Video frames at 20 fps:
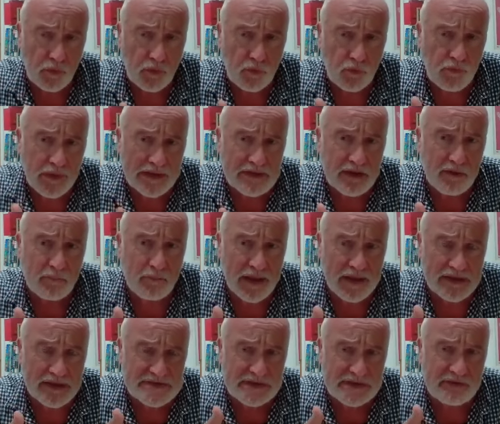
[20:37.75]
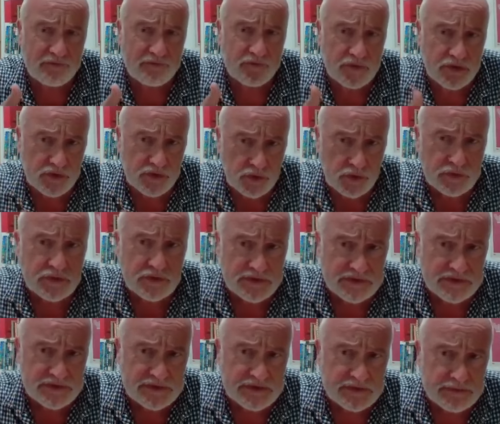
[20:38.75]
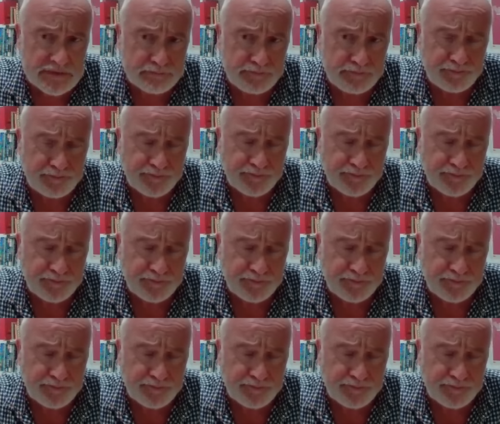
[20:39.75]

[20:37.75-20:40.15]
a great capacity for goodness.